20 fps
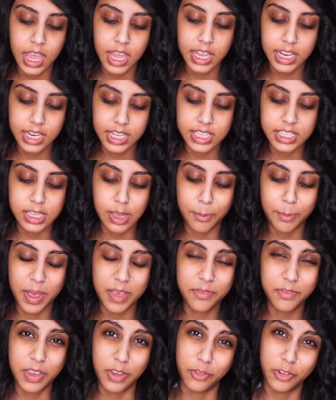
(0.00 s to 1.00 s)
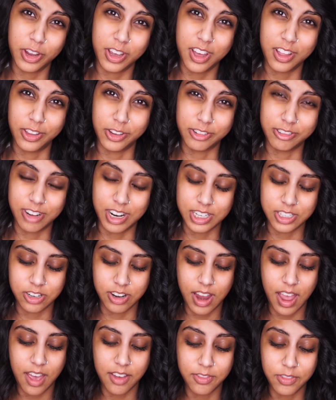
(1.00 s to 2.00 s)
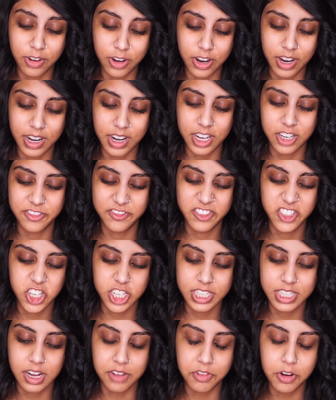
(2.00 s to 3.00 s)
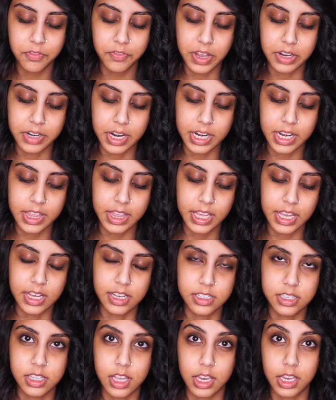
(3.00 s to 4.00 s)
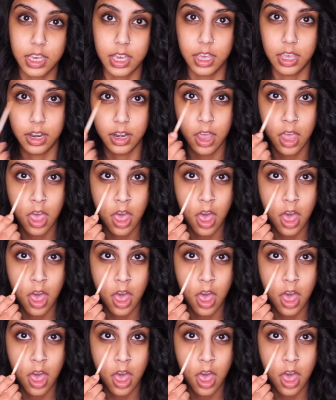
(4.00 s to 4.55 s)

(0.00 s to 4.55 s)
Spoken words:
it is my favorite color corrector ever, and I've just never found anything else that can